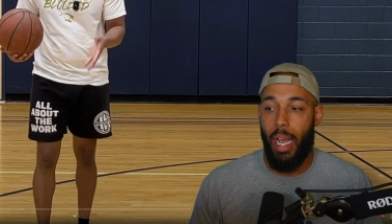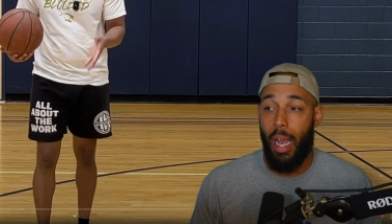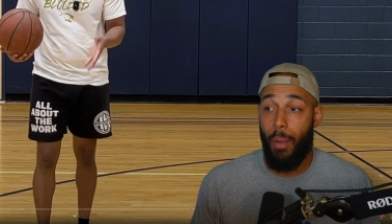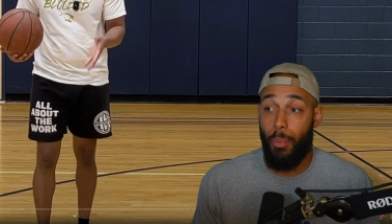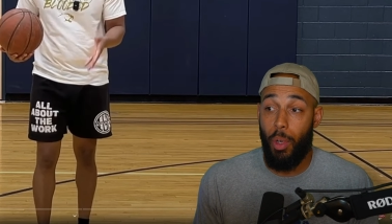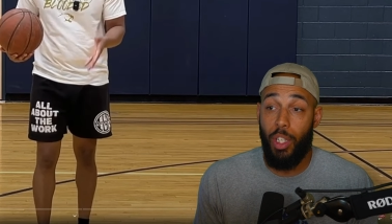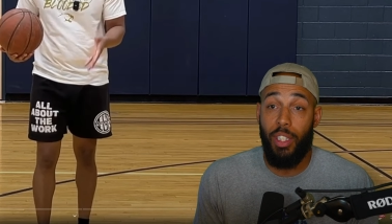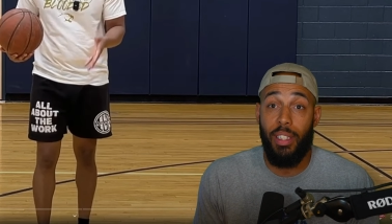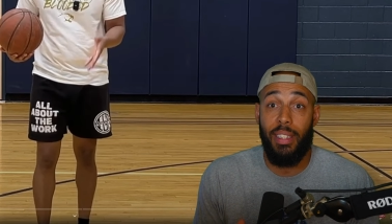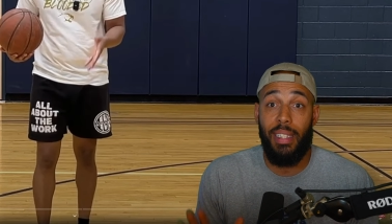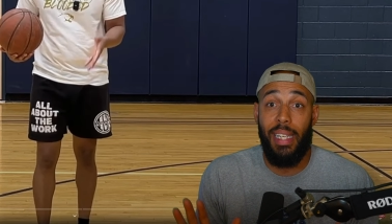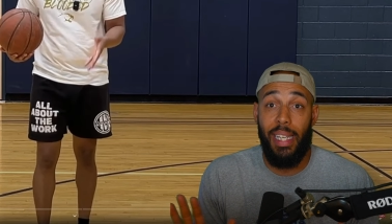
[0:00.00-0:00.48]
I
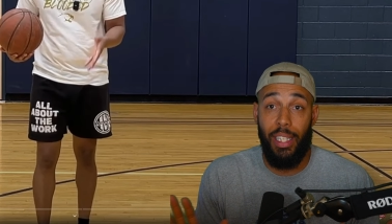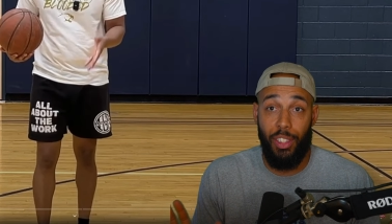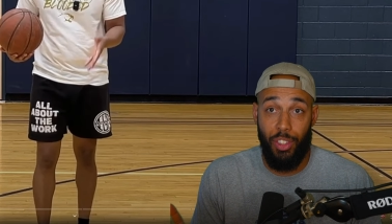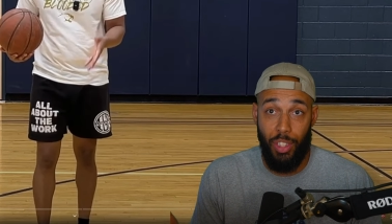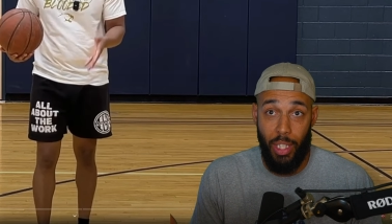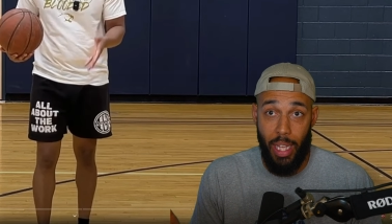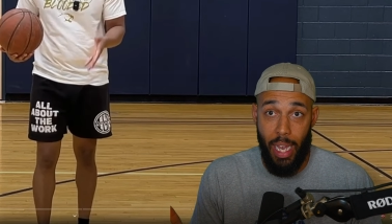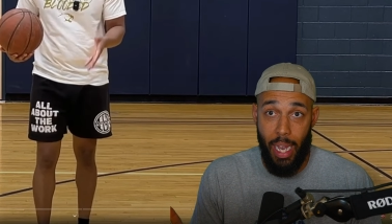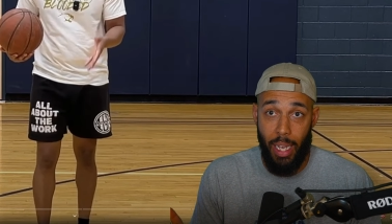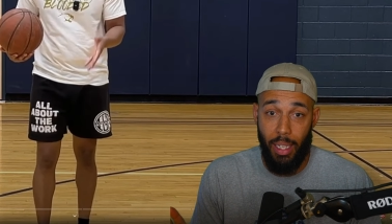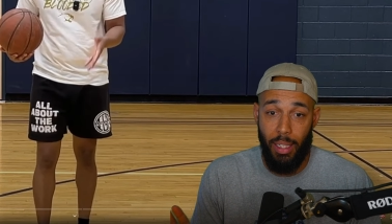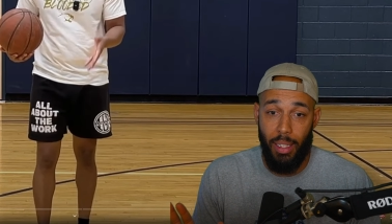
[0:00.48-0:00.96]
wouldn't teach
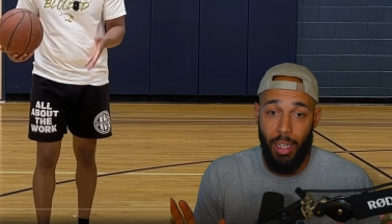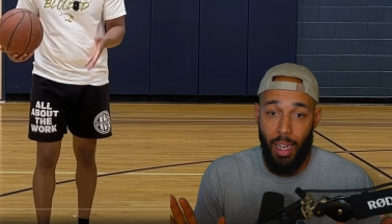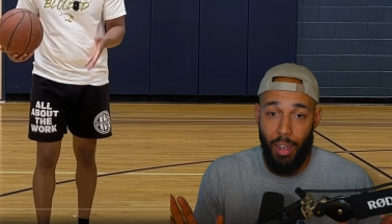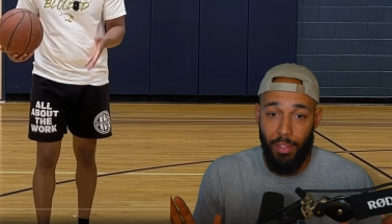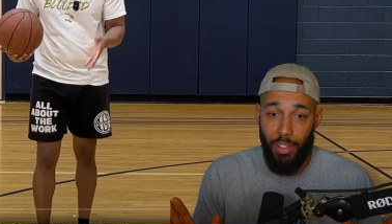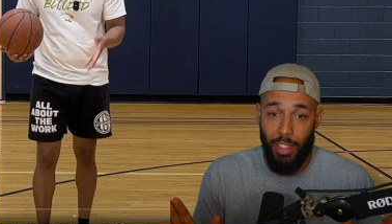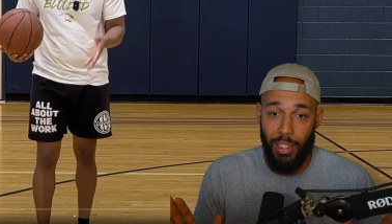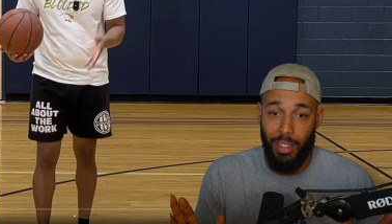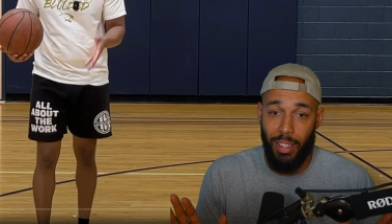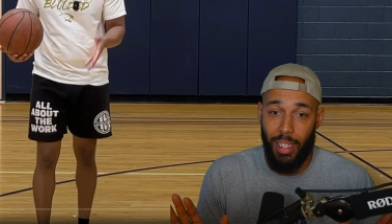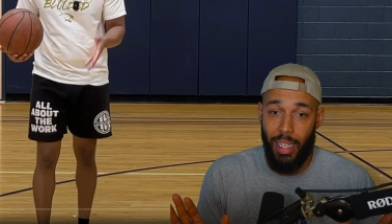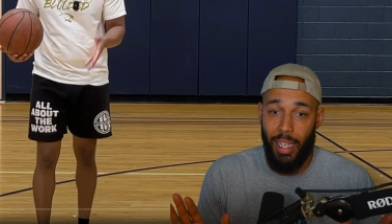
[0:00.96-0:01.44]
that,
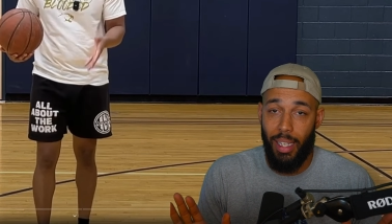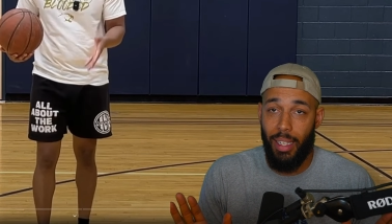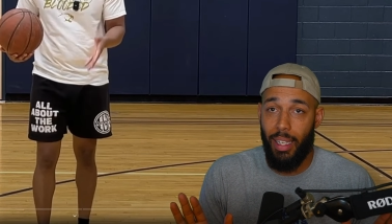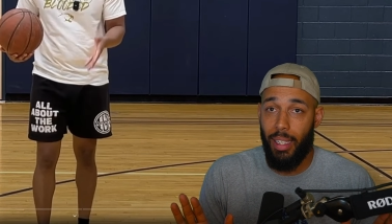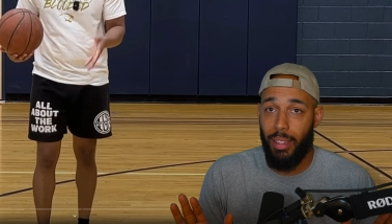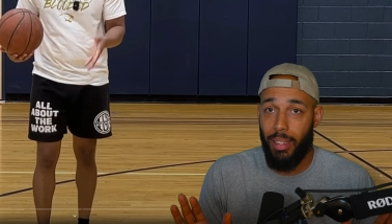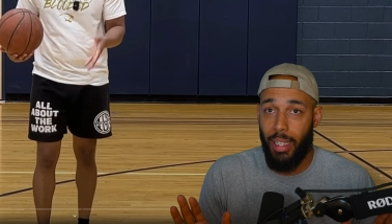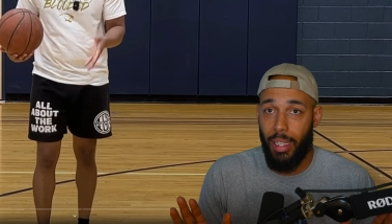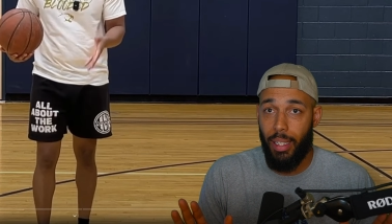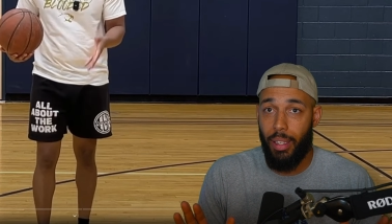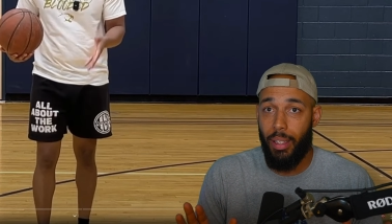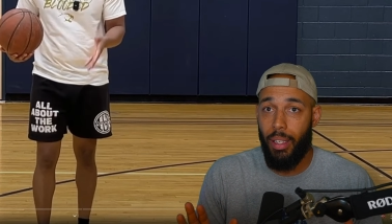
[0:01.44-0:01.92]
obviously, at
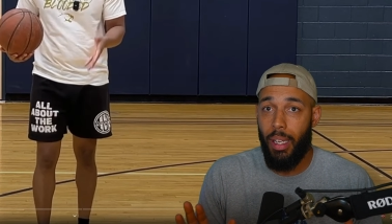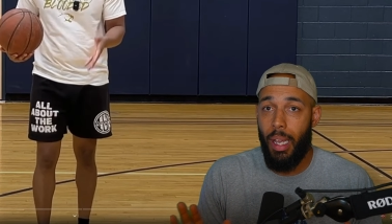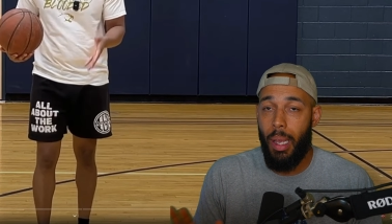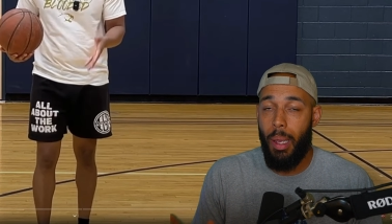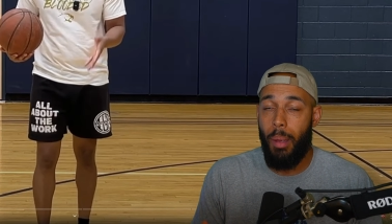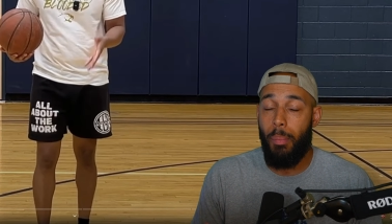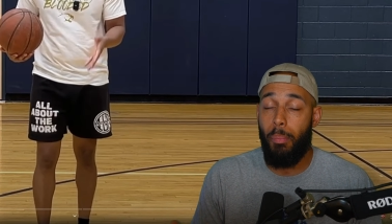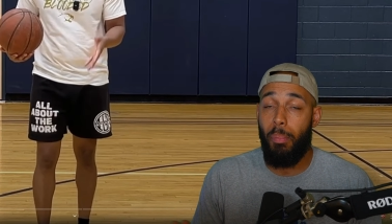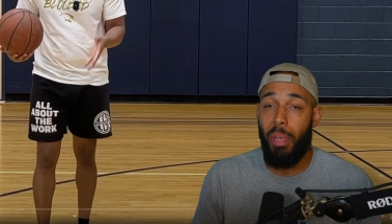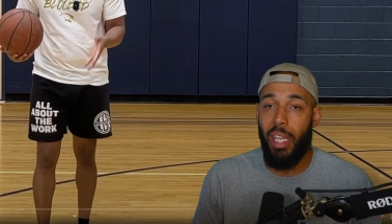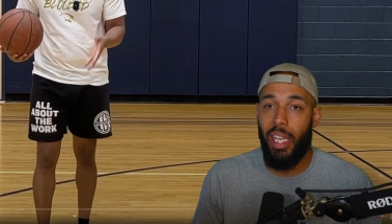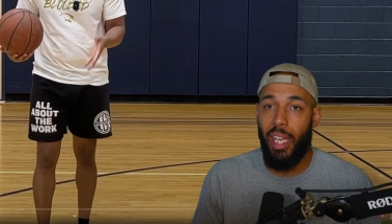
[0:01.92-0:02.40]
like
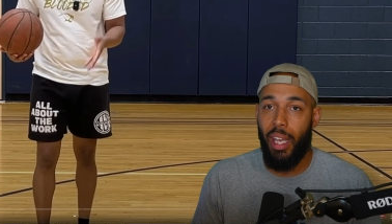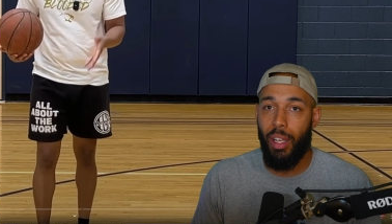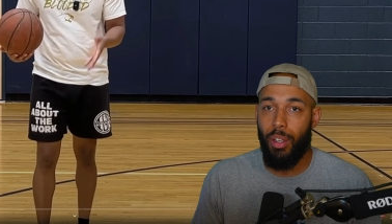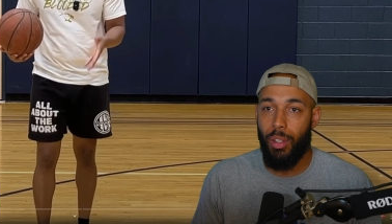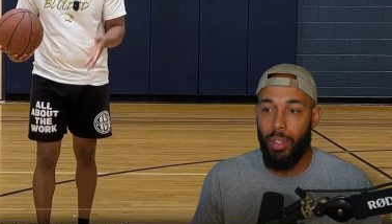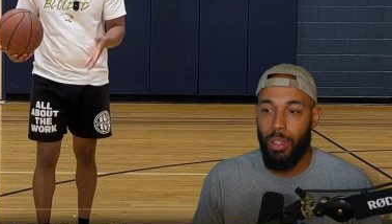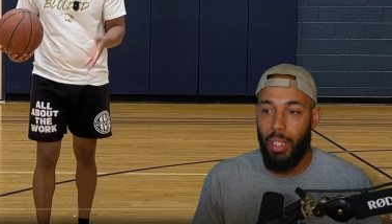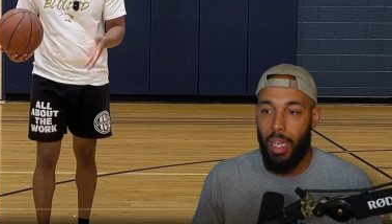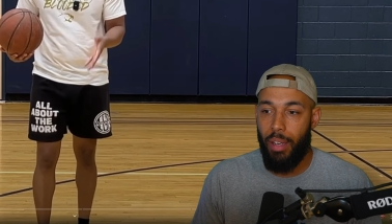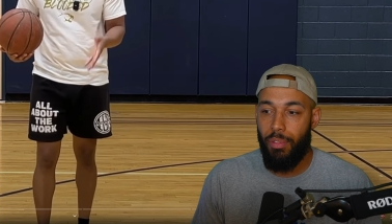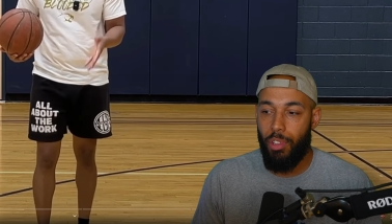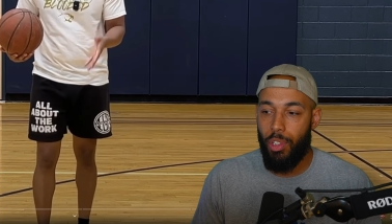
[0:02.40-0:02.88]

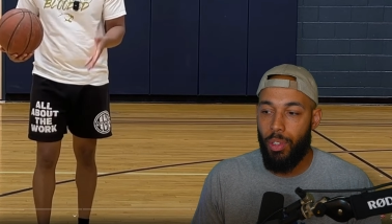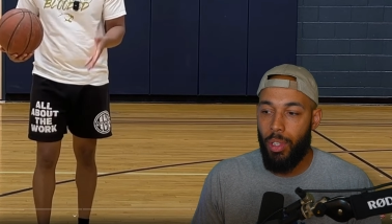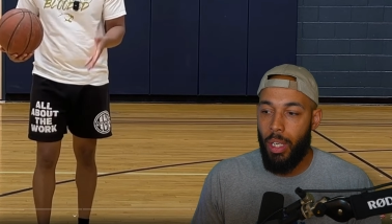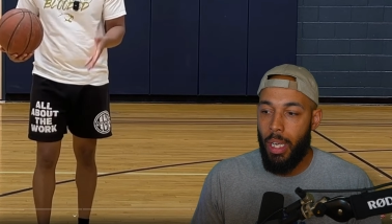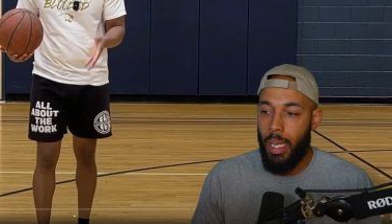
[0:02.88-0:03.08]
beginner level.